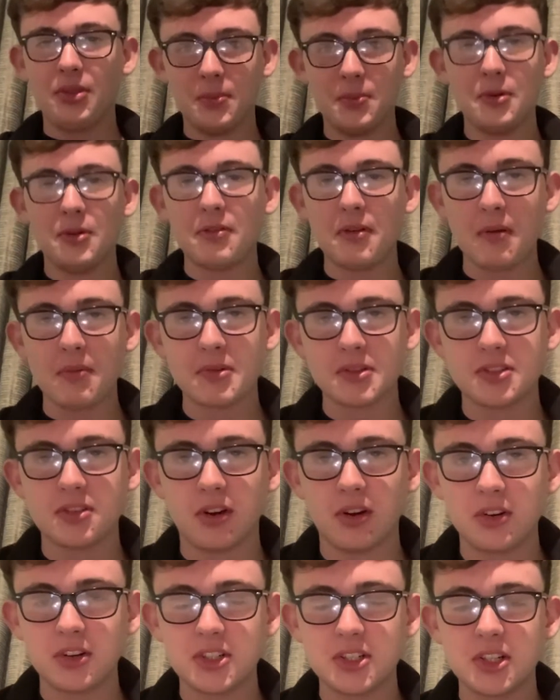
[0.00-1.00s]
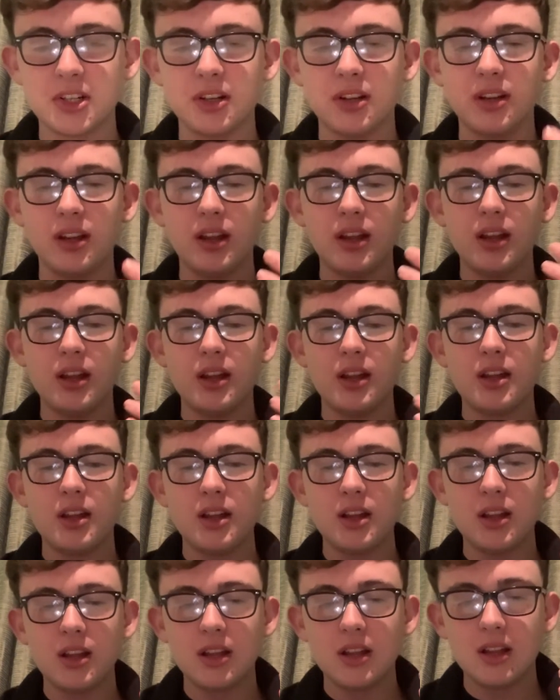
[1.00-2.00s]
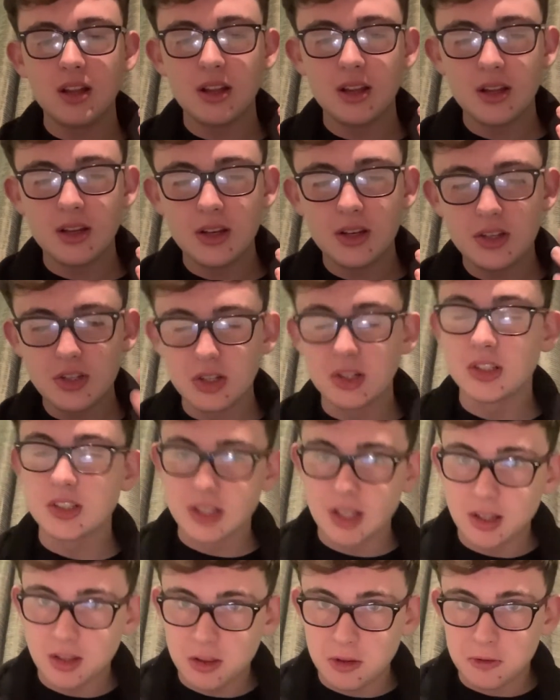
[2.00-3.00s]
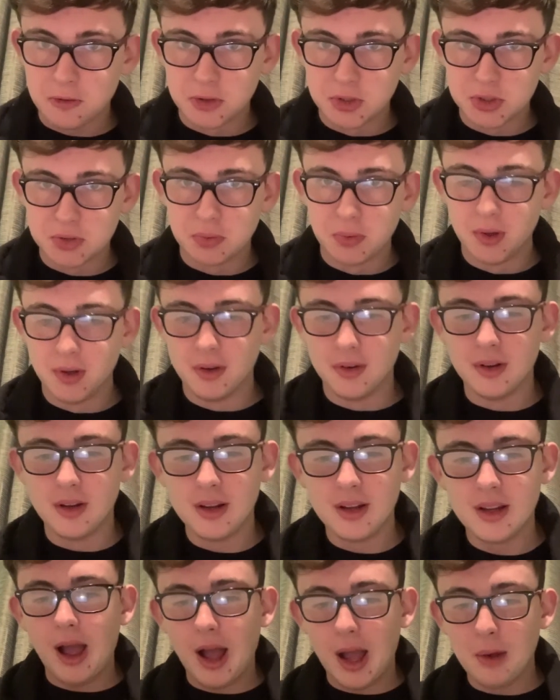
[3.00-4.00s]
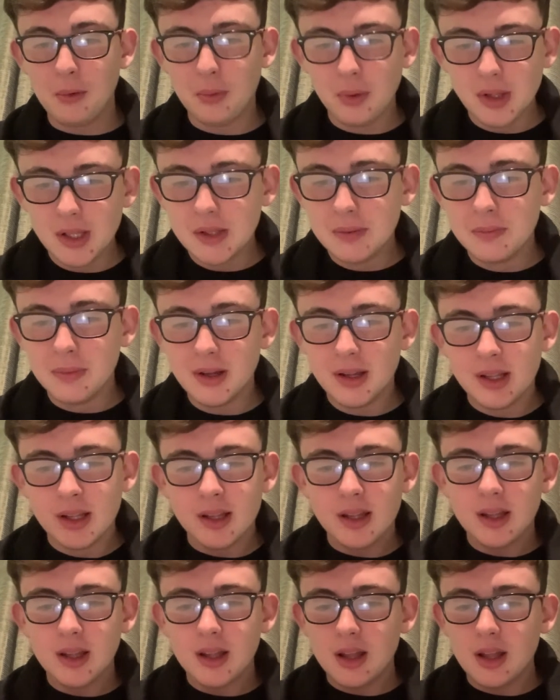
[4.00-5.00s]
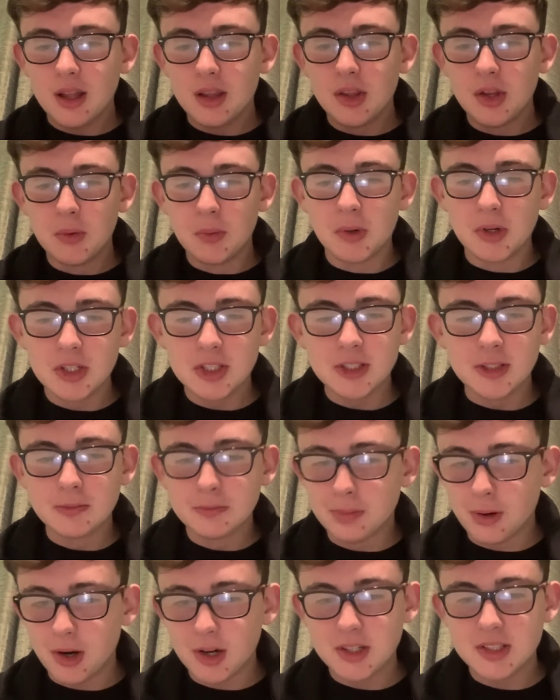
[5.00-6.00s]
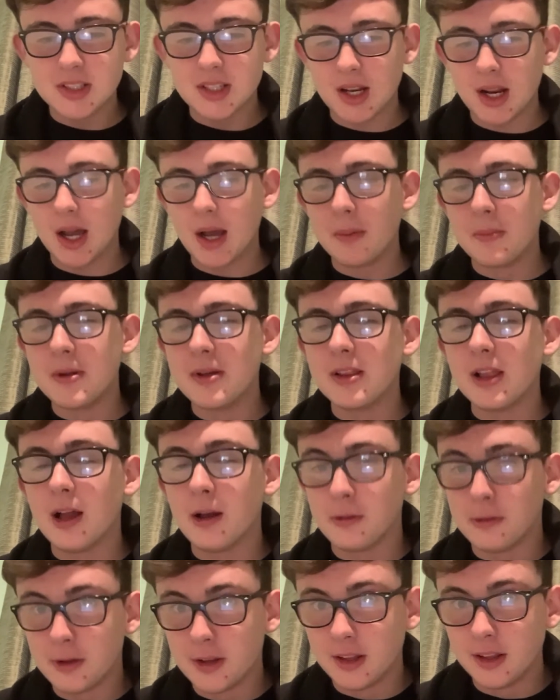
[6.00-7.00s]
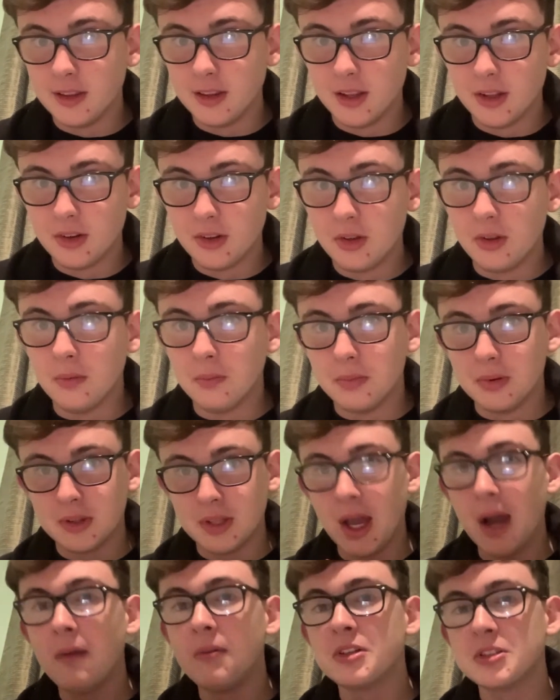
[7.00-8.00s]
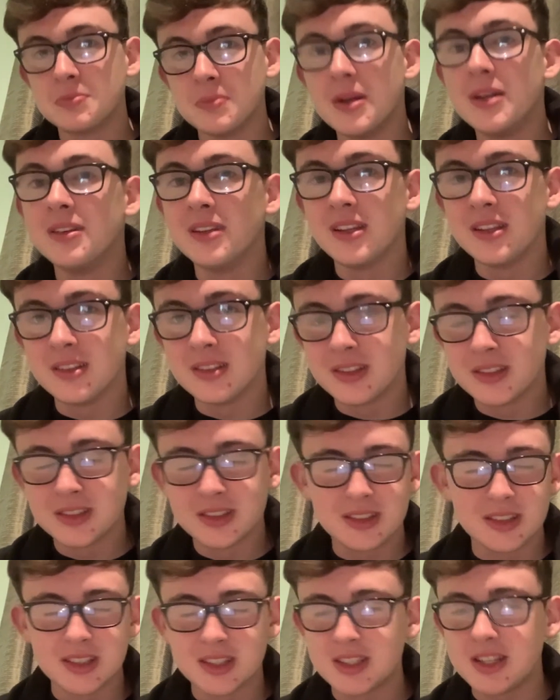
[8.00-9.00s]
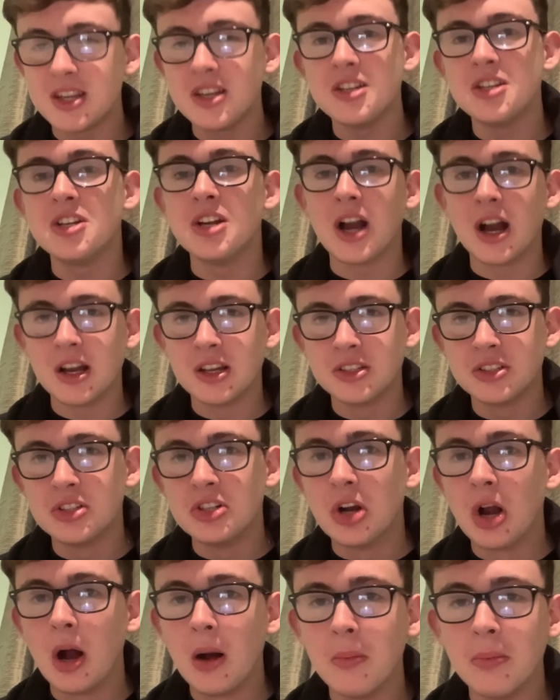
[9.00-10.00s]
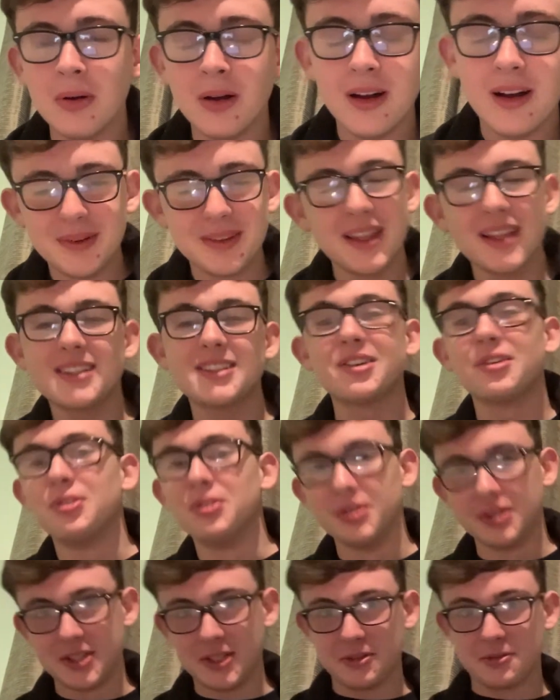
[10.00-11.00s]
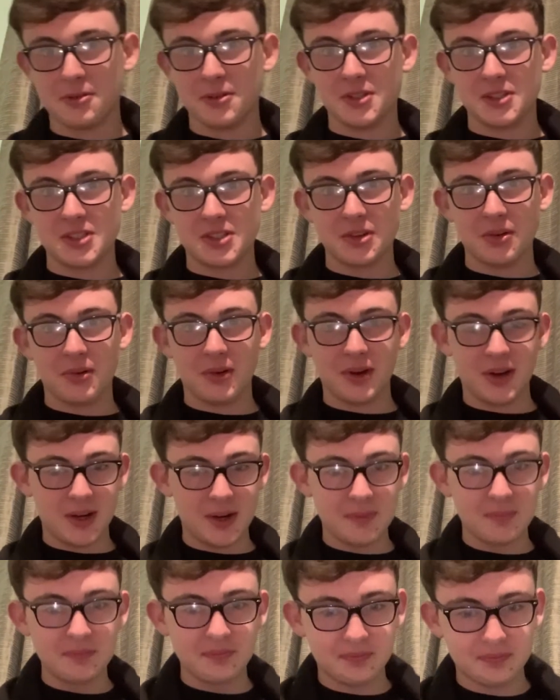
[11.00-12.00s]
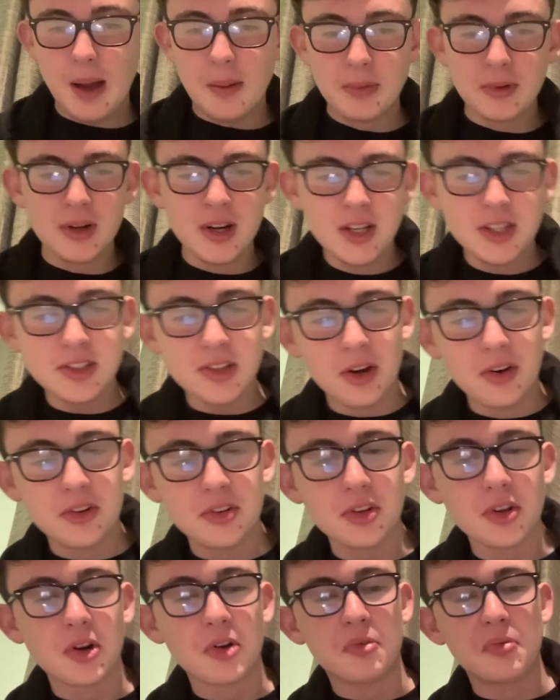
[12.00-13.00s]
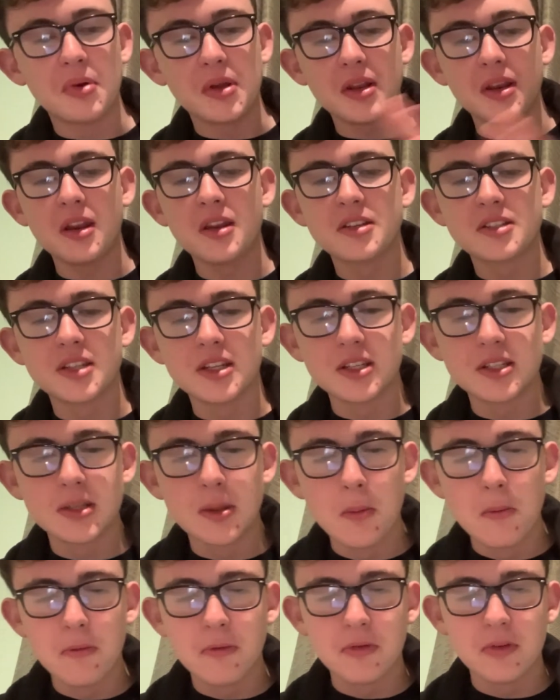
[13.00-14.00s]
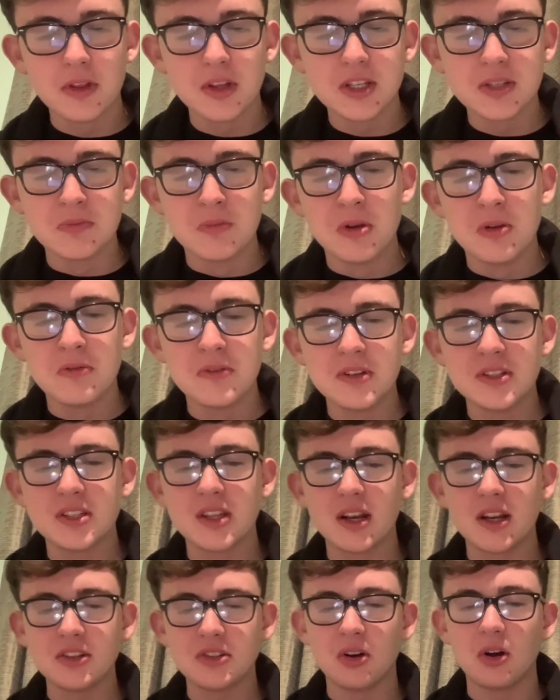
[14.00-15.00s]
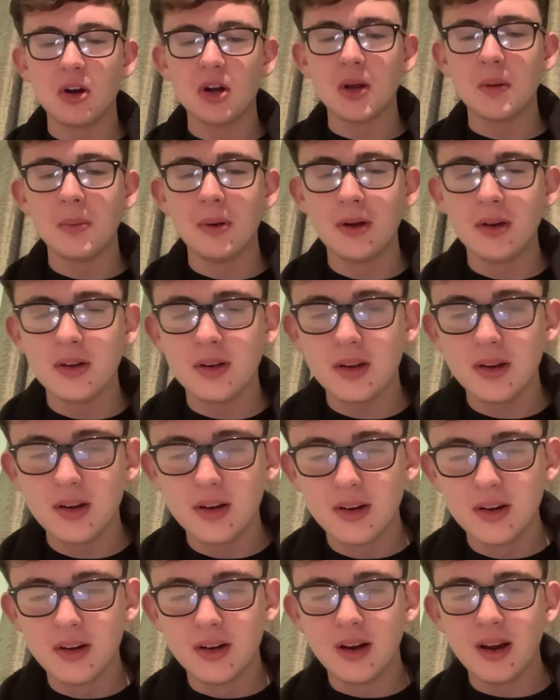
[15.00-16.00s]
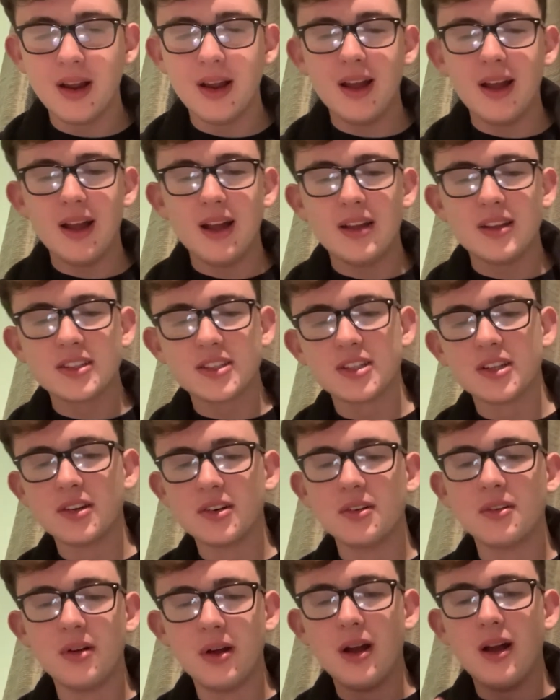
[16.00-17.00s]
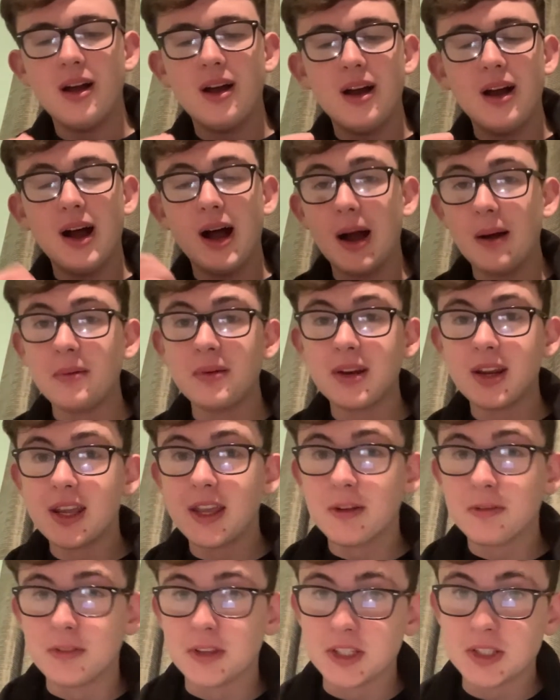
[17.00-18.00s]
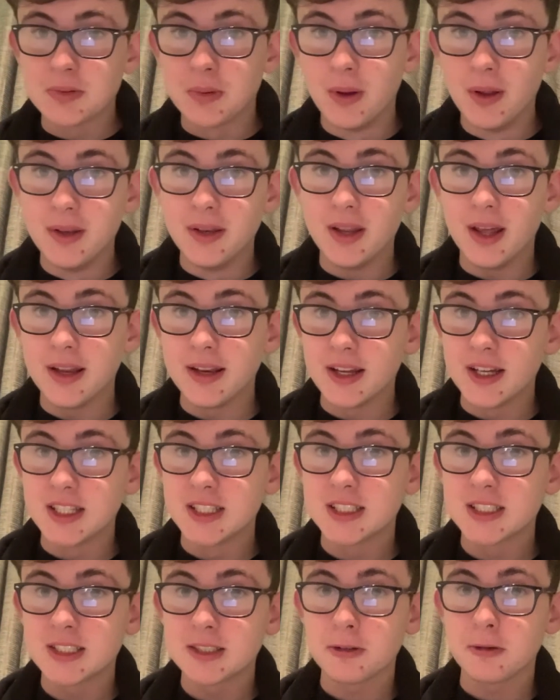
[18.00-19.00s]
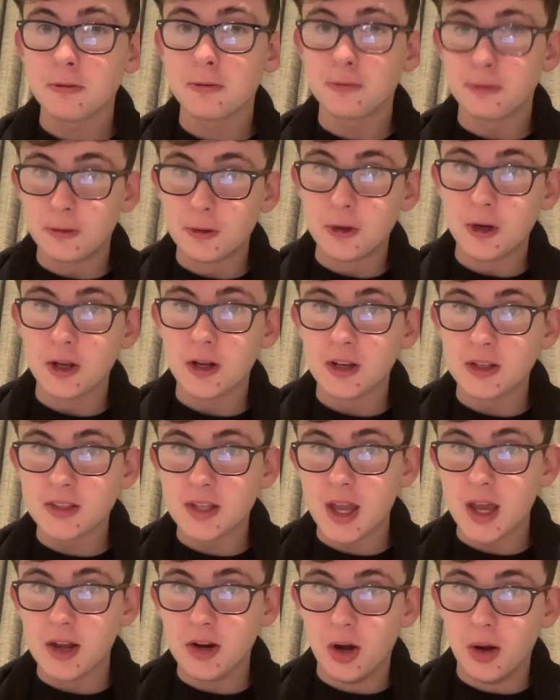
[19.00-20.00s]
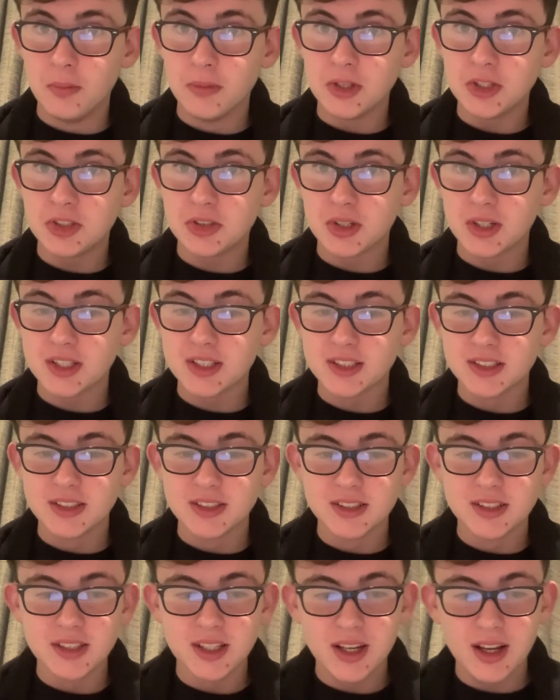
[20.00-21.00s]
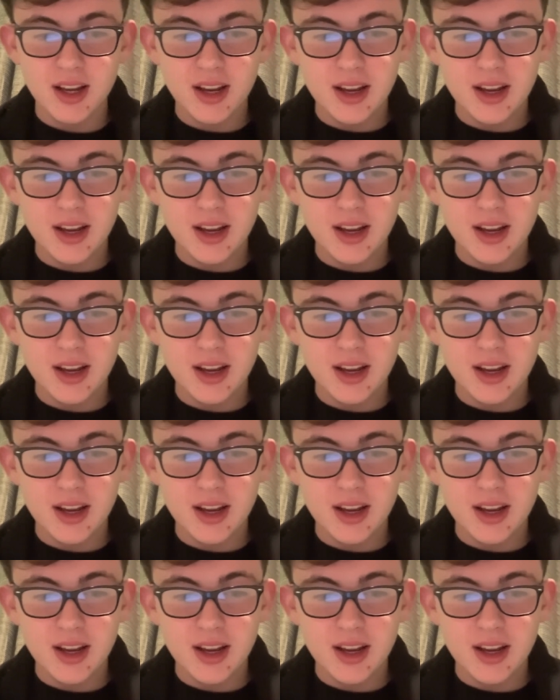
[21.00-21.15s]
the movie was dog shit. Just like the first one. I will admit, there were some parts that had me laughing a little, but that was mainly just the CGI's job. But that's a whole different story. I'm gonna start doing a rating system for these movies that I talk about here. So, I'm gonna give this one a nice 4 out of 10 Omnitrixes.